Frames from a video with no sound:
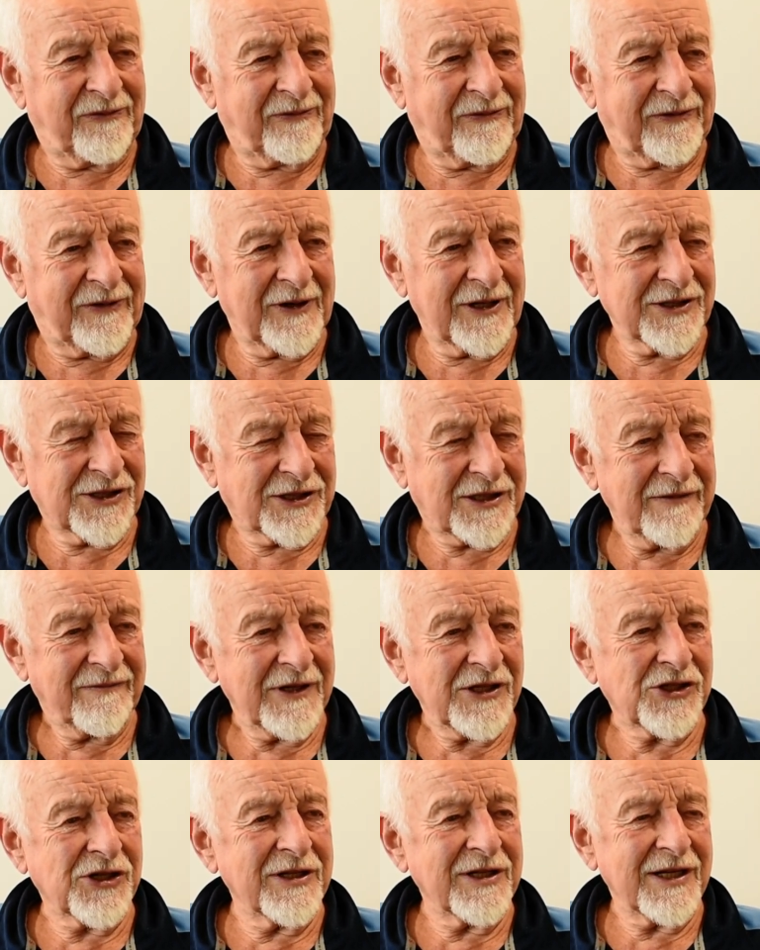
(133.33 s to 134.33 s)
first
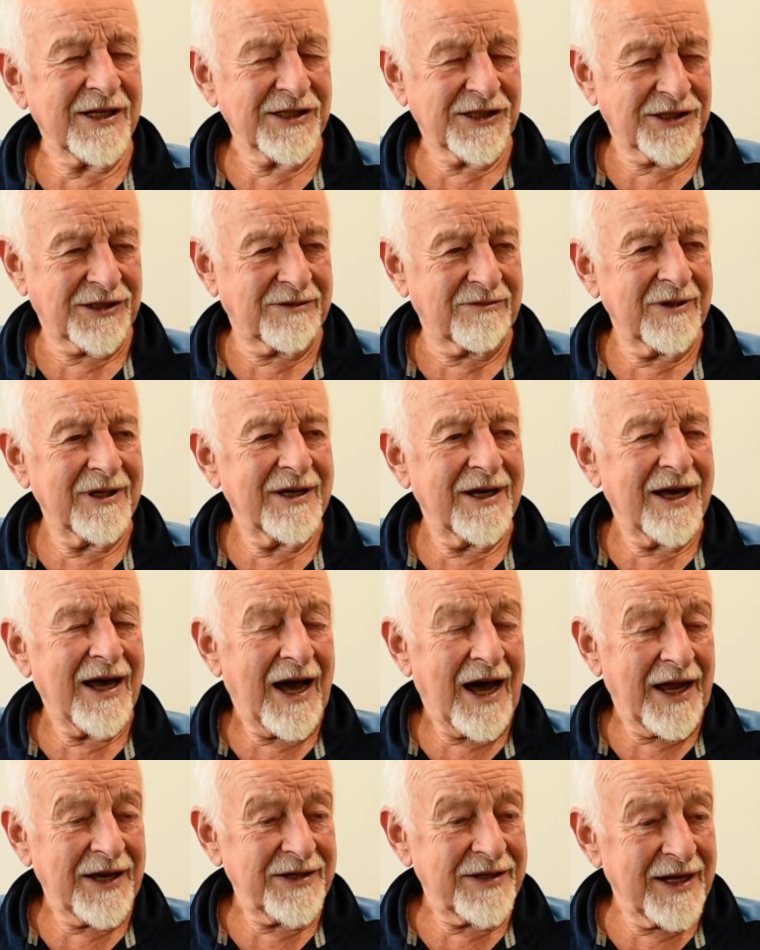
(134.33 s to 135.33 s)
division,
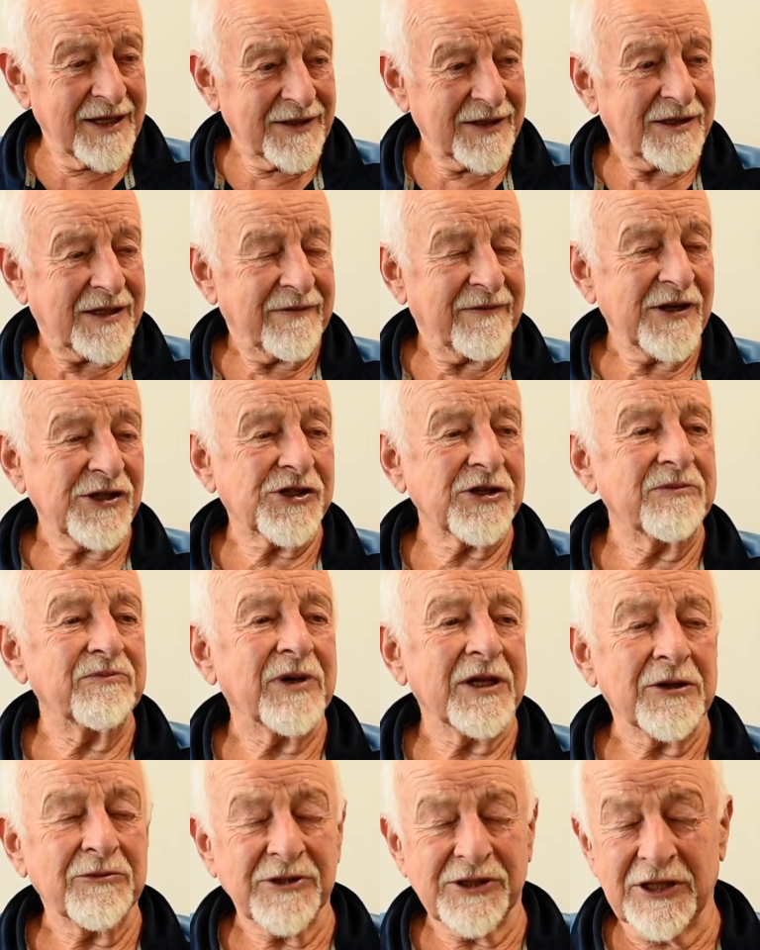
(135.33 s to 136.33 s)
another division,
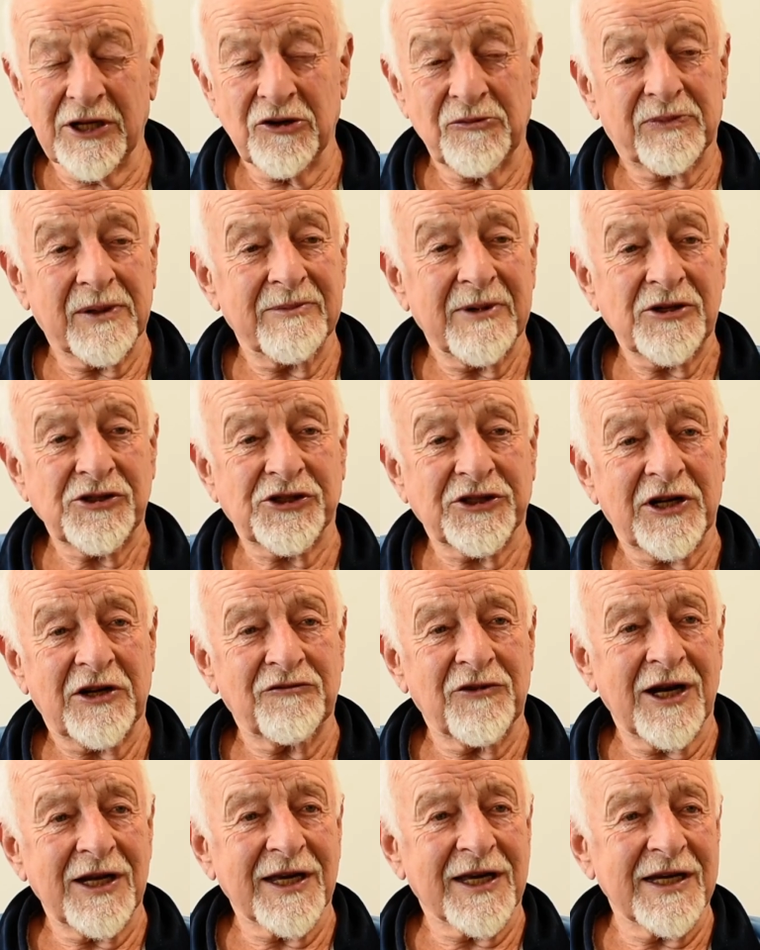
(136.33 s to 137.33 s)
but there was no promotion
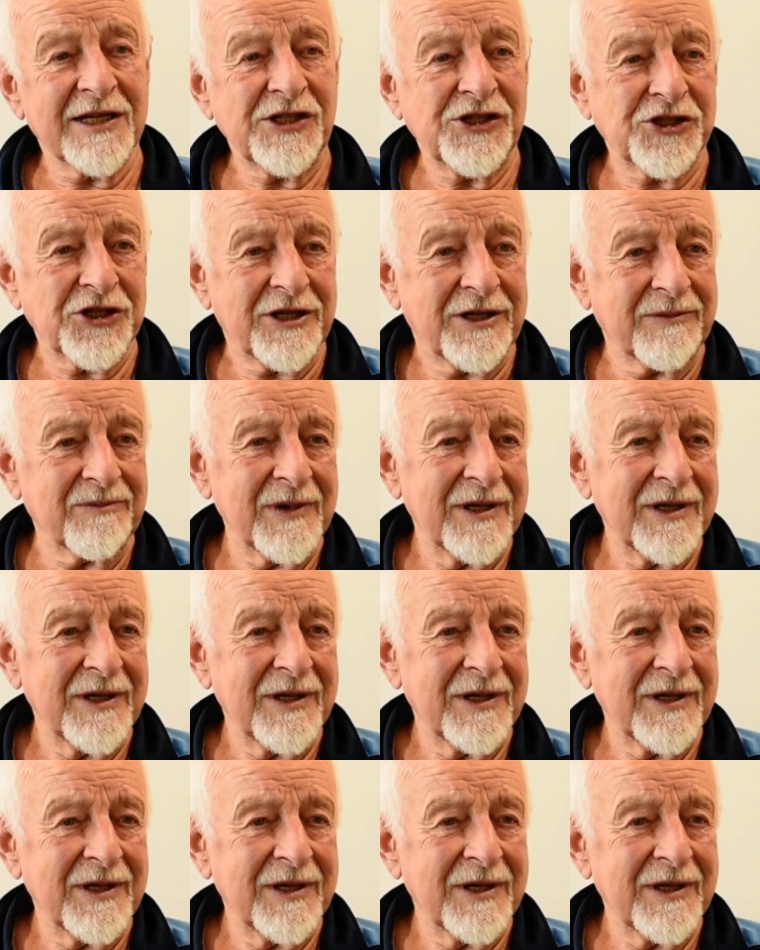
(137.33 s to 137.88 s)
and relegation.